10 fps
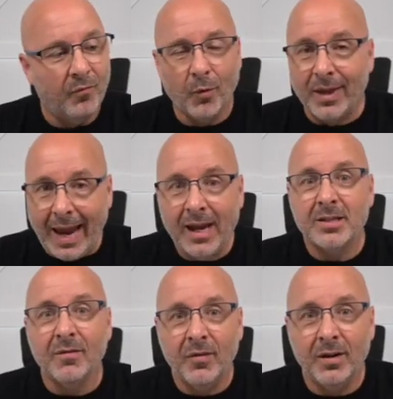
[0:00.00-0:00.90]
the hands
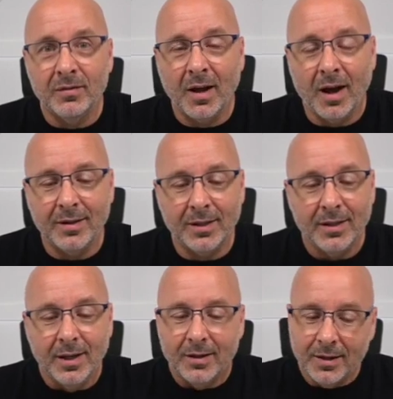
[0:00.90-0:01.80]
and feet of God,
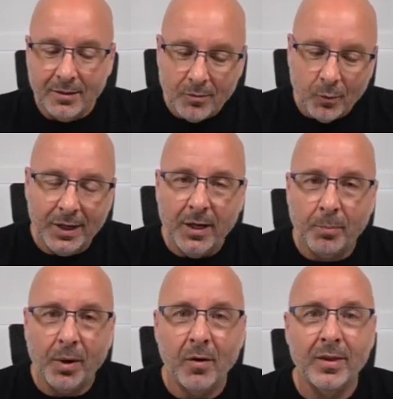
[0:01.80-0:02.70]
then we need to
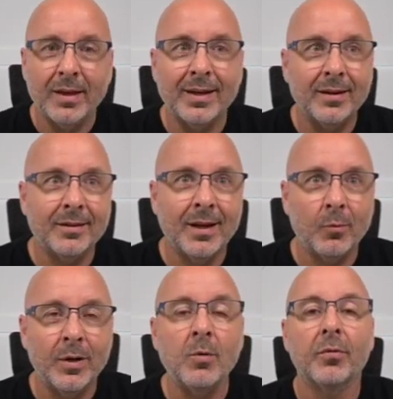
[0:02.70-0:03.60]
pray over that
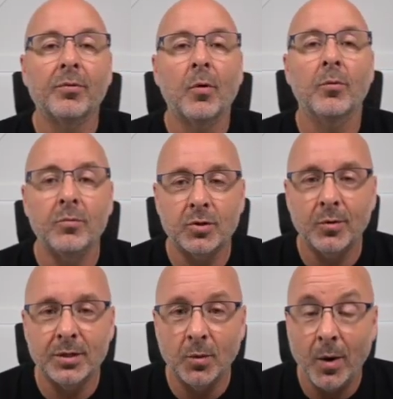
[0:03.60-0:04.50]
we don't throw those
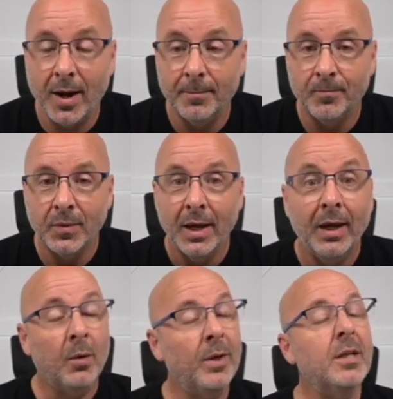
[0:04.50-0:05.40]
trees away.
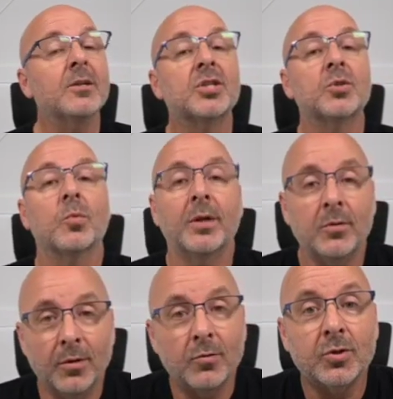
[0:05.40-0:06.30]
And we need to
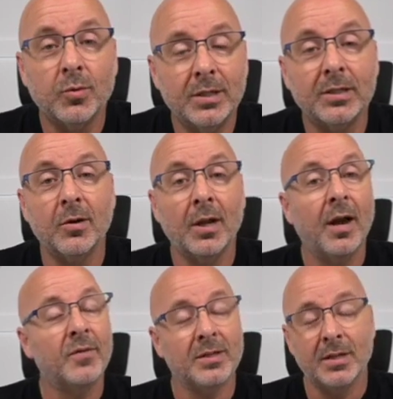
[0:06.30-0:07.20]
surrender those trees in our
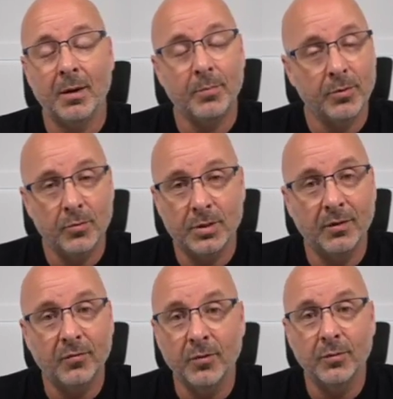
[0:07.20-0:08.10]
life that's not producing
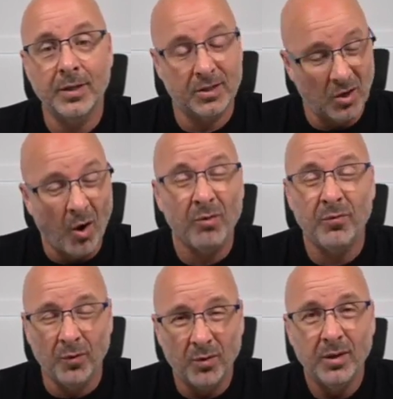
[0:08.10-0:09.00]
fruit, that's harmful